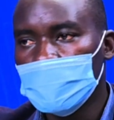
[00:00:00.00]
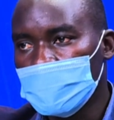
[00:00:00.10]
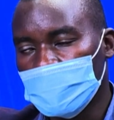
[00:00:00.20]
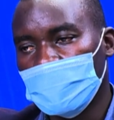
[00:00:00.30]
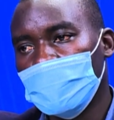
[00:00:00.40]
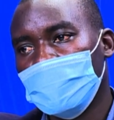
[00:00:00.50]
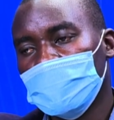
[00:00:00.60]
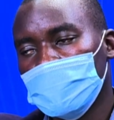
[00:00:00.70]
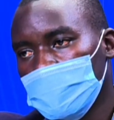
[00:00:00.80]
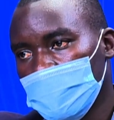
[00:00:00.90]
As a young
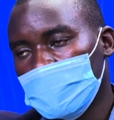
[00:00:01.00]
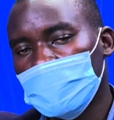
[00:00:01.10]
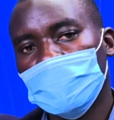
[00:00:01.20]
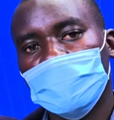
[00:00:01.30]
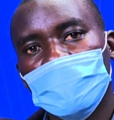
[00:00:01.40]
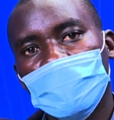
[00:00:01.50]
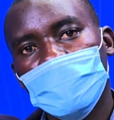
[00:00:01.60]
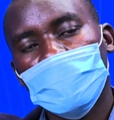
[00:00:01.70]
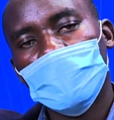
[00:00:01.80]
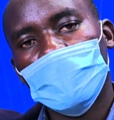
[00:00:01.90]
person who's struggling there.
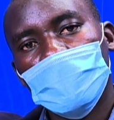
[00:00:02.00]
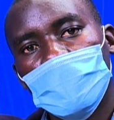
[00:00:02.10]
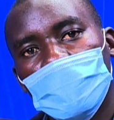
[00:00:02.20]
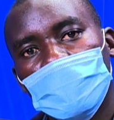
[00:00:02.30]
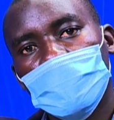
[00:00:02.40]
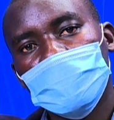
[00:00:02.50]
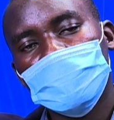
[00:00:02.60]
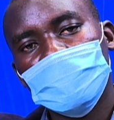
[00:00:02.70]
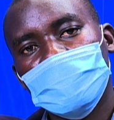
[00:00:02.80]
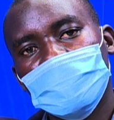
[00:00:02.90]
And I'll
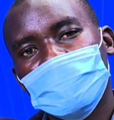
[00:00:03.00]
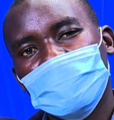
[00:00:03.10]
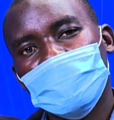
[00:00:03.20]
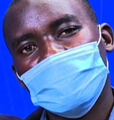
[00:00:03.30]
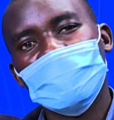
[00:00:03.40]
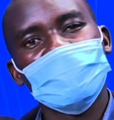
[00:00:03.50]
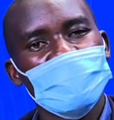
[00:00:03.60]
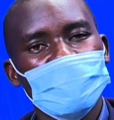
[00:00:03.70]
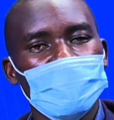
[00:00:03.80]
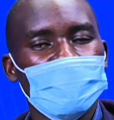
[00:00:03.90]
say that the
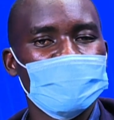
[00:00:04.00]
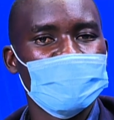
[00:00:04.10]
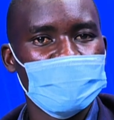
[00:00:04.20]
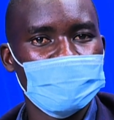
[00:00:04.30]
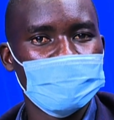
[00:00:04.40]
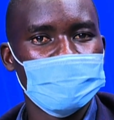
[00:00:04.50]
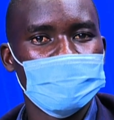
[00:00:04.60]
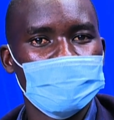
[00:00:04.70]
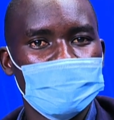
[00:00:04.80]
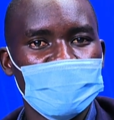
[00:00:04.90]
extension of
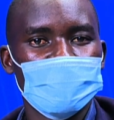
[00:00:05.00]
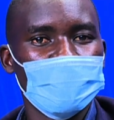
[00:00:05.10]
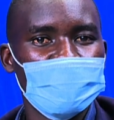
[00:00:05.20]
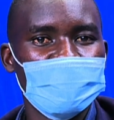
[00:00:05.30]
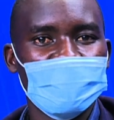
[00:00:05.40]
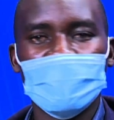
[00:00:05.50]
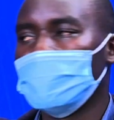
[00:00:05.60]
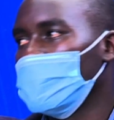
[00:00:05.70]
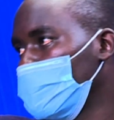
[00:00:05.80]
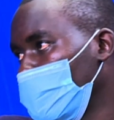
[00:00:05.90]
time might only
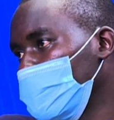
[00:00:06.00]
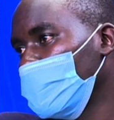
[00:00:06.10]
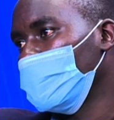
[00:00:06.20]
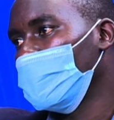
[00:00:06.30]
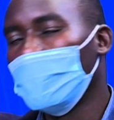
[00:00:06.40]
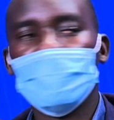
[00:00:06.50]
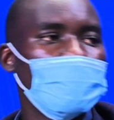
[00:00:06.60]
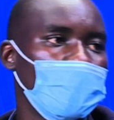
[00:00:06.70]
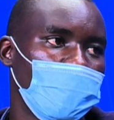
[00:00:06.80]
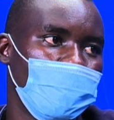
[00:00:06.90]
help, especially with the
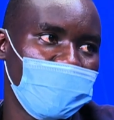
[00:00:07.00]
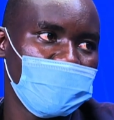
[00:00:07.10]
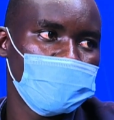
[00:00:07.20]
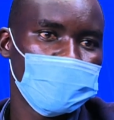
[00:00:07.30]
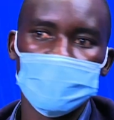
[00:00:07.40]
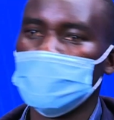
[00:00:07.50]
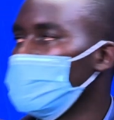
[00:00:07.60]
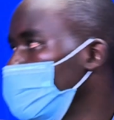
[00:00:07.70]
opening of bars to those